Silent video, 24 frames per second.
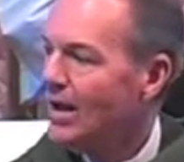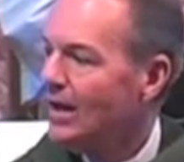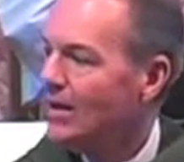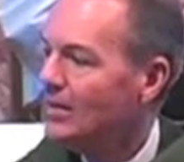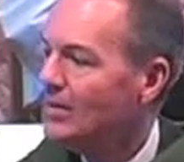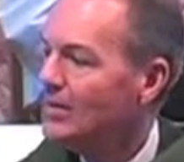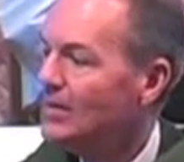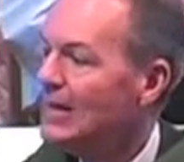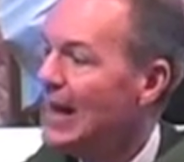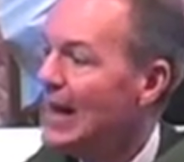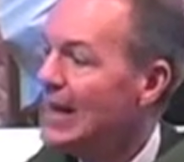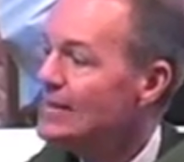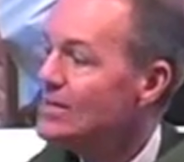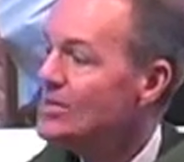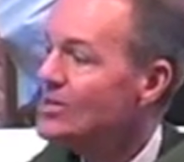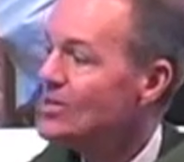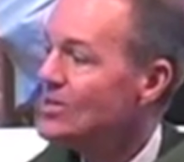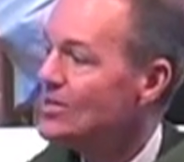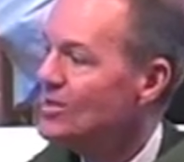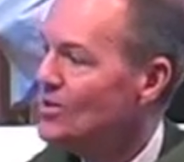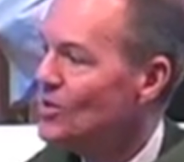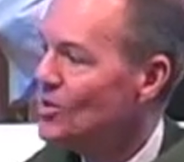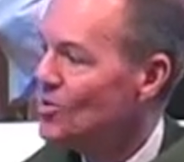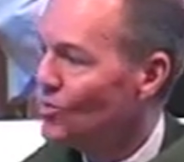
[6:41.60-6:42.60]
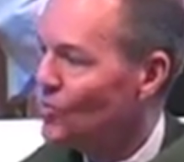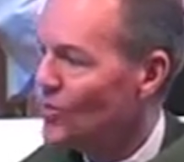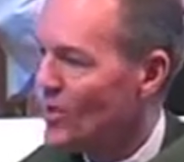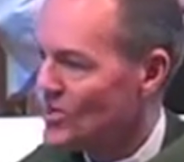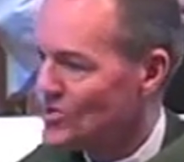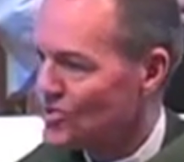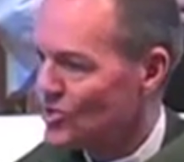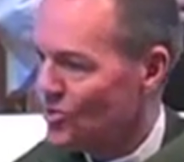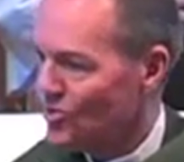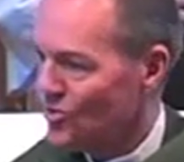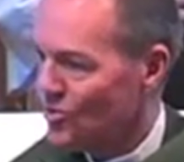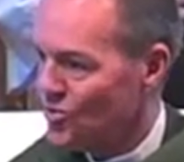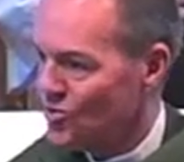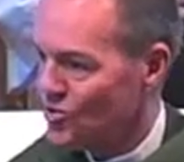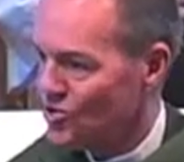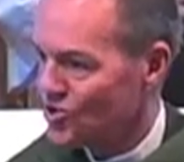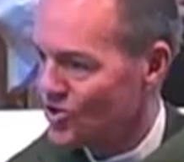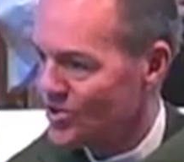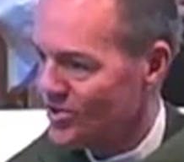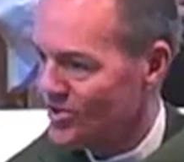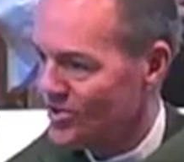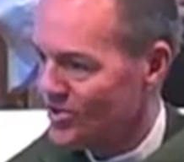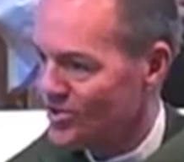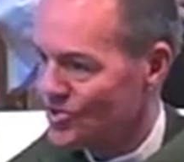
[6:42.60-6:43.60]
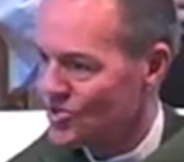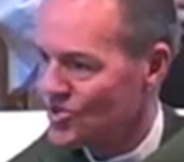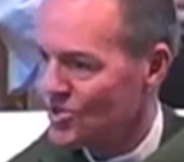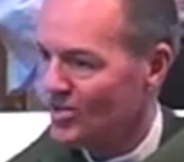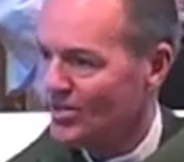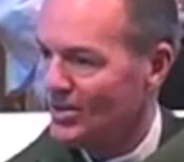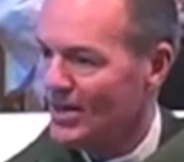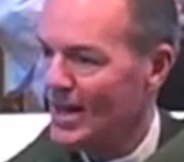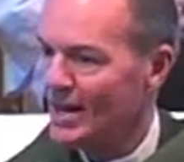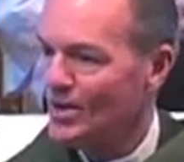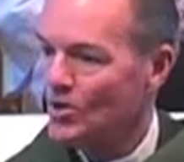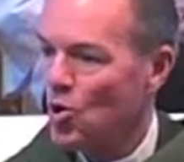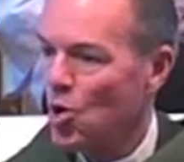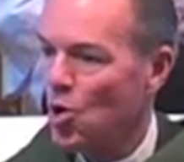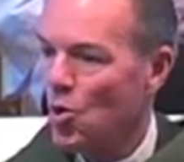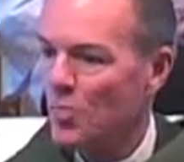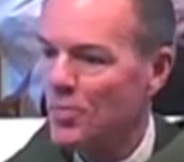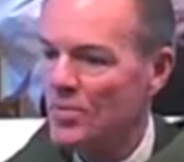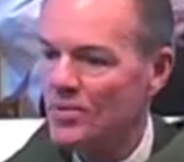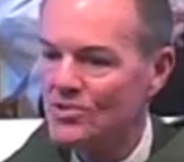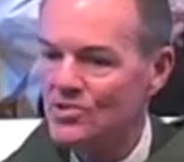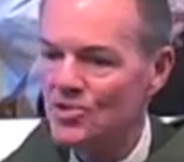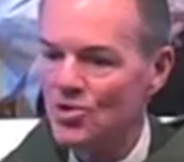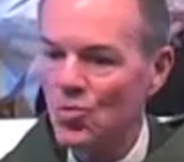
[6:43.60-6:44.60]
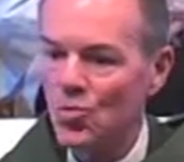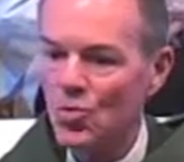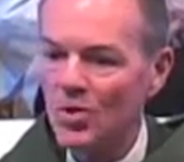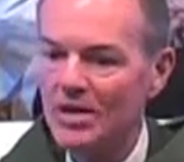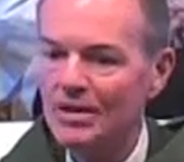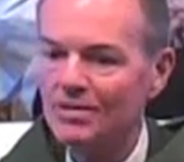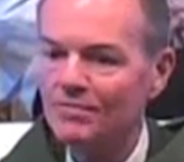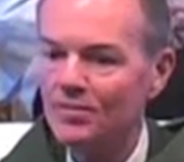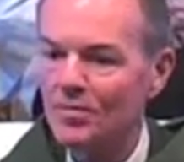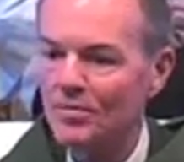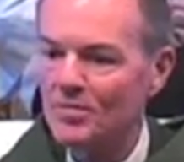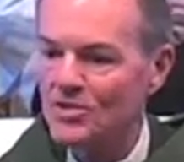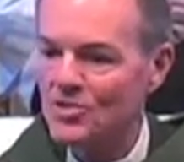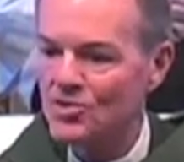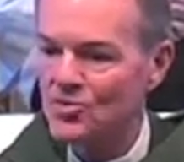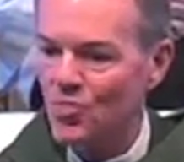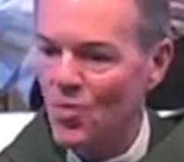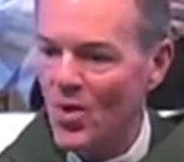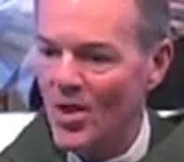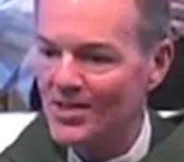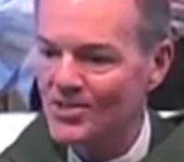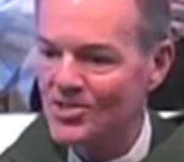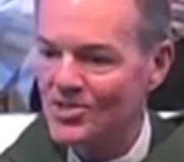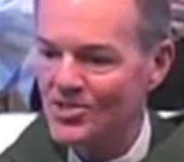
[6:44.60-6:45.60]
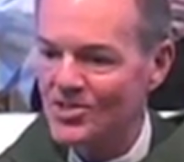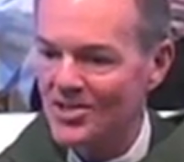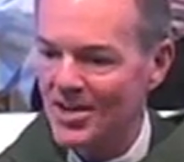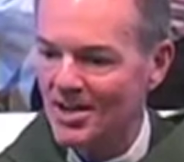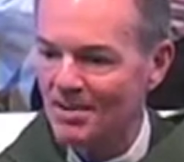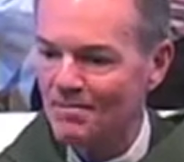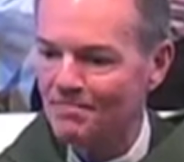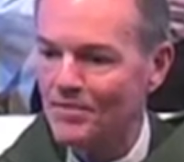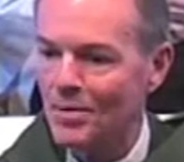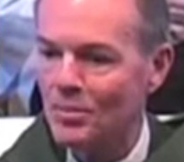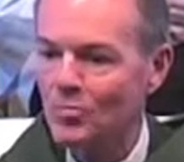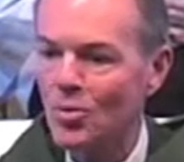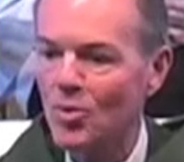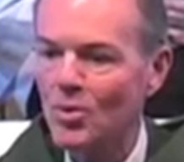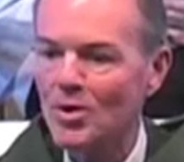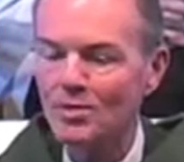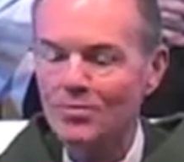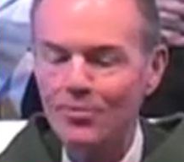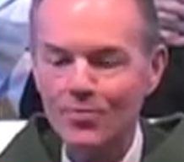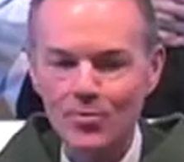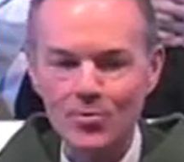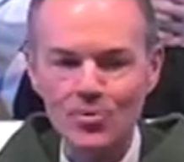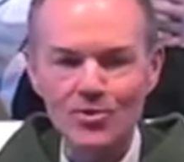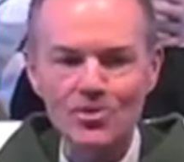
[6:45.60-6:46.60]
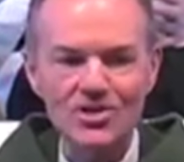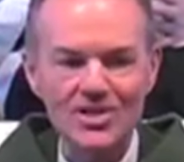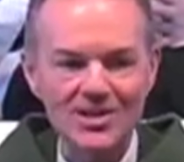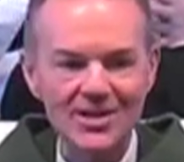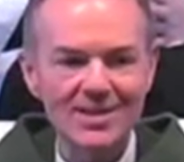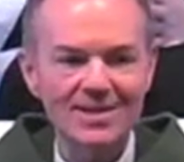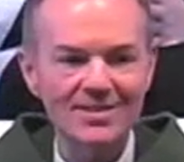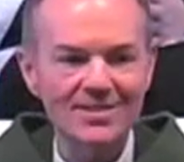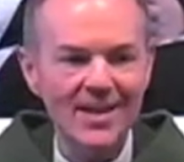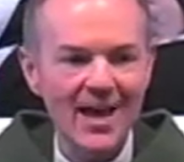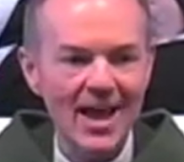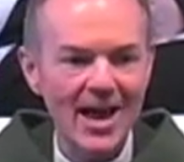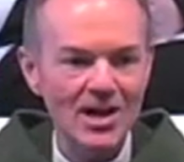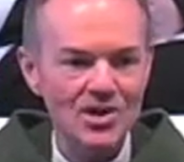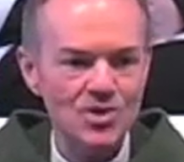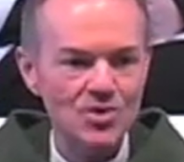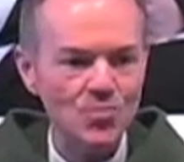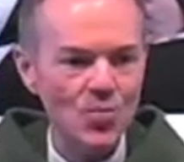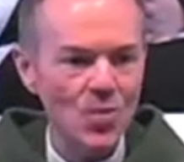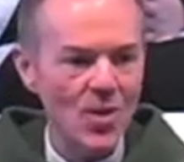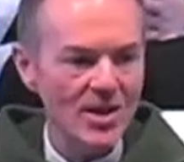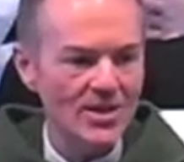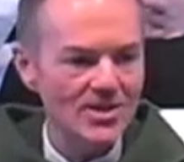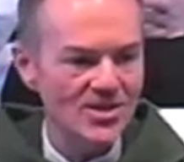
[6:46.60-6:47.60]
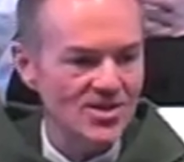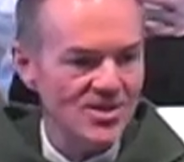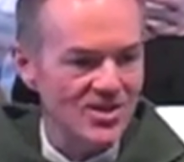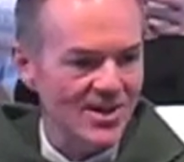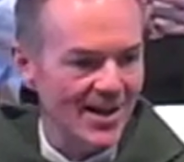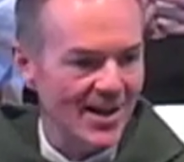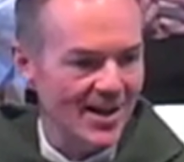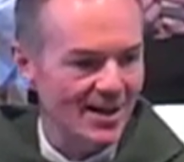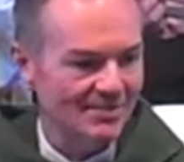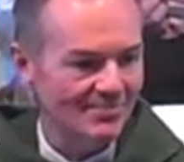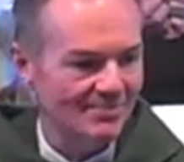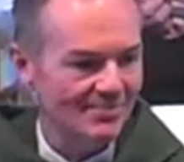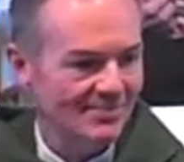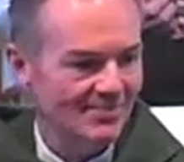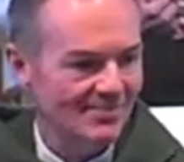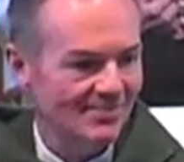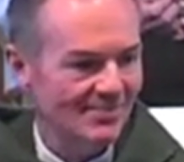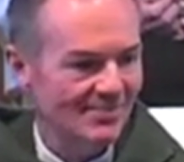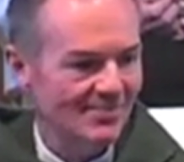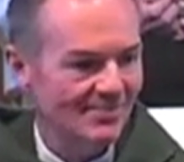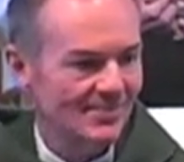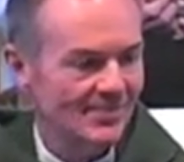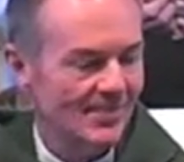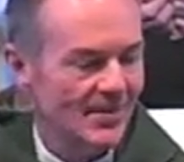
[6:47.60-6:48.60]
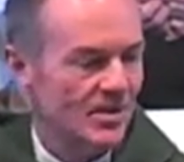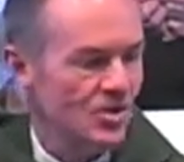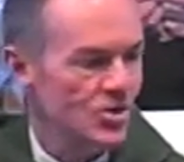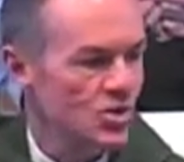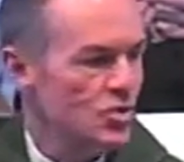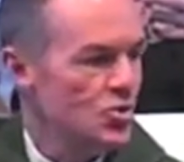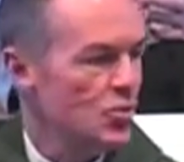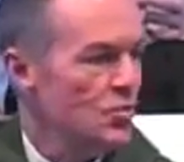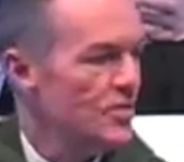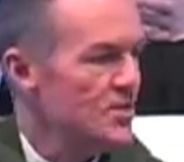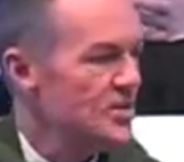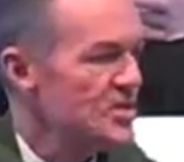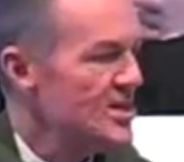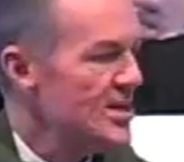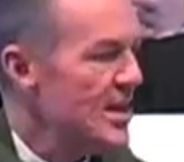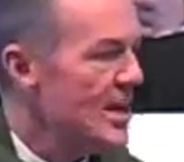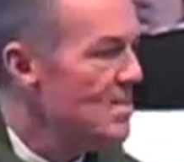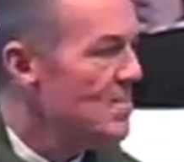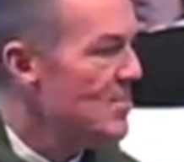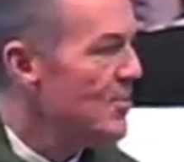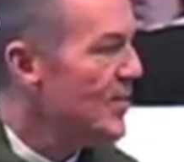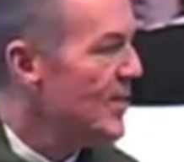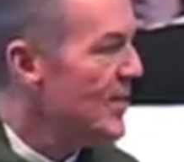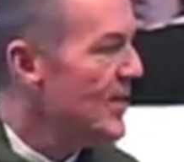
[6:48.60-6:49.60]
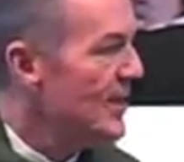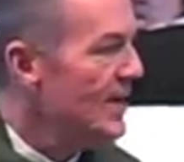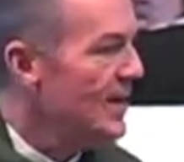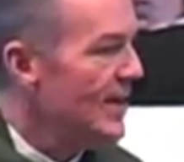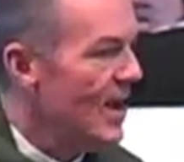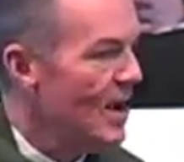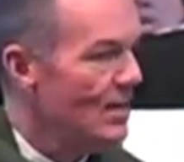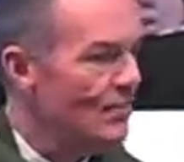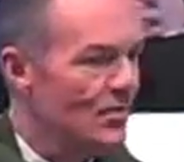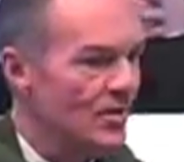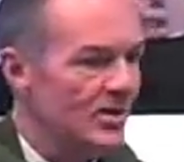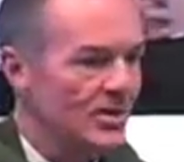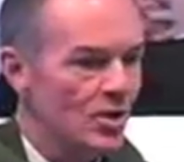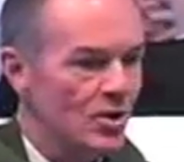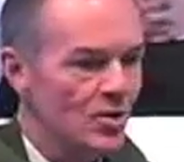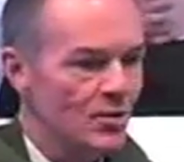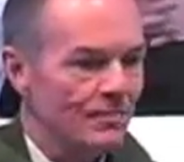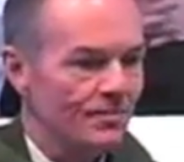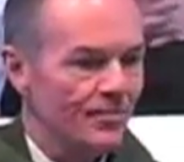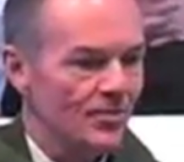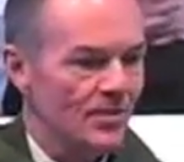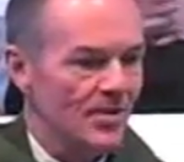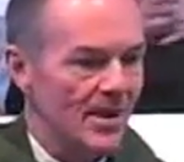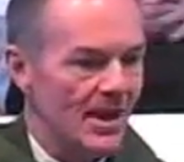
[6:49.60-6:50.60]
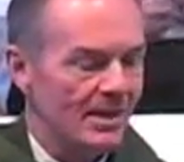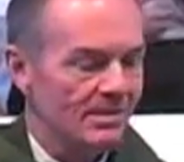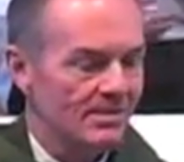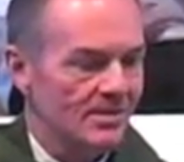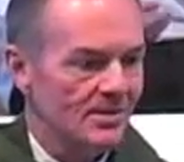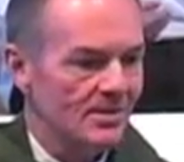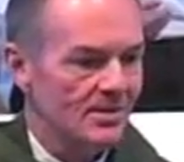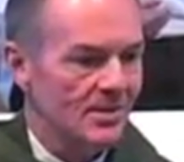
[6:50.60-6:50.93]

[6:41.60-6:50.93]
Lenten resolutions. Lent opens a week from this Wednesday, February 13th, Ash Wednesday. Do you do the same thing every year for Lent?